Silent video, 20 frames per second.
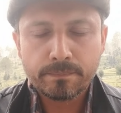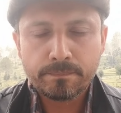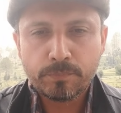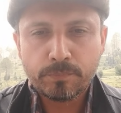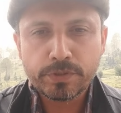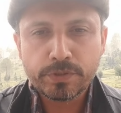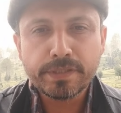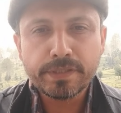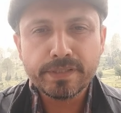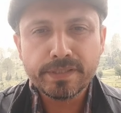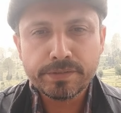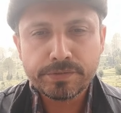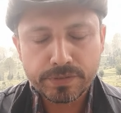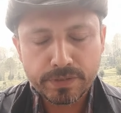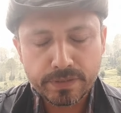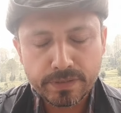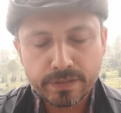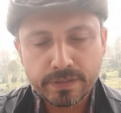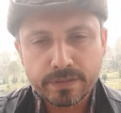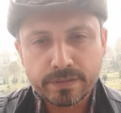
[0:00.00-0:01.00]
put it in a
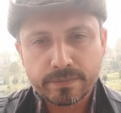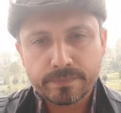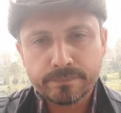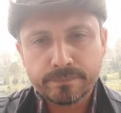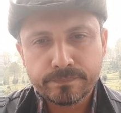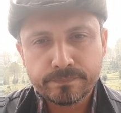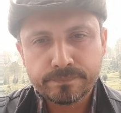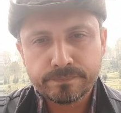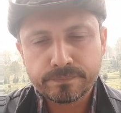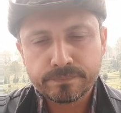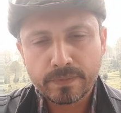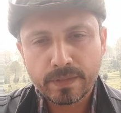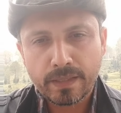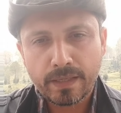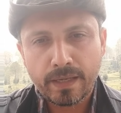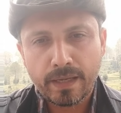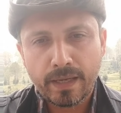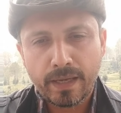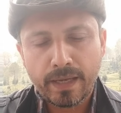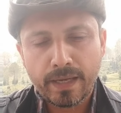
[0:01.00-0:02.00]
churner
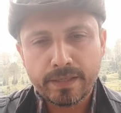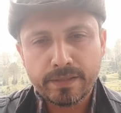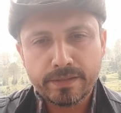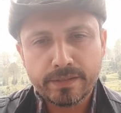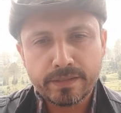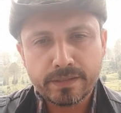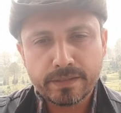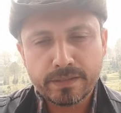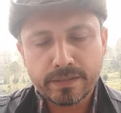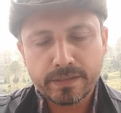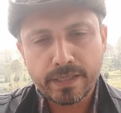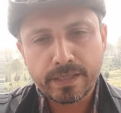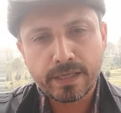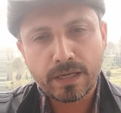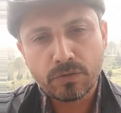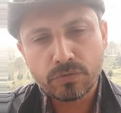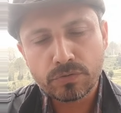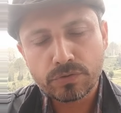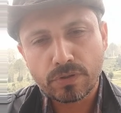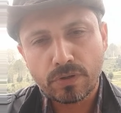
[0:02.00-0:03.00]
and take
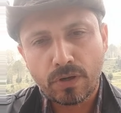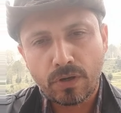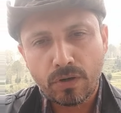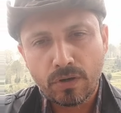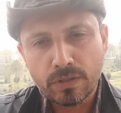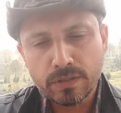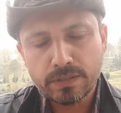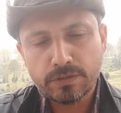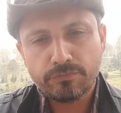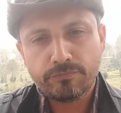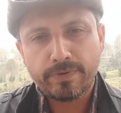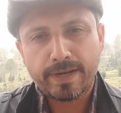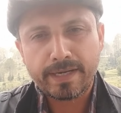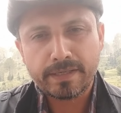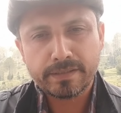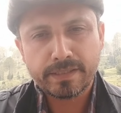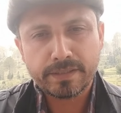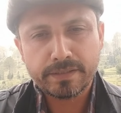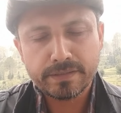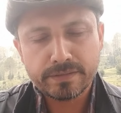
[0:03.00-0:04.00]
out all the
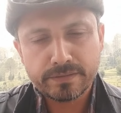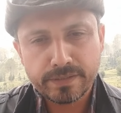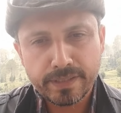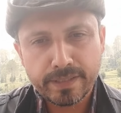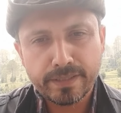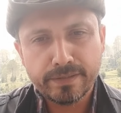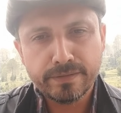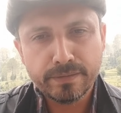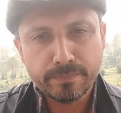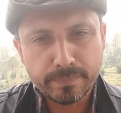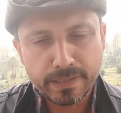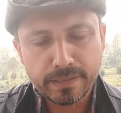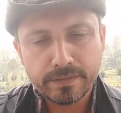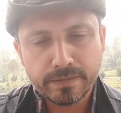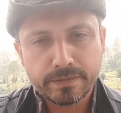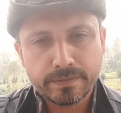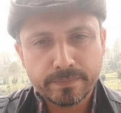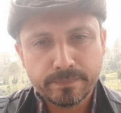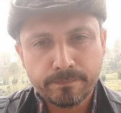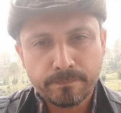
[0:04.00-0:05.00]
fat that is there in the
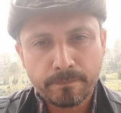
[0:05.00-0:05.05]
milk.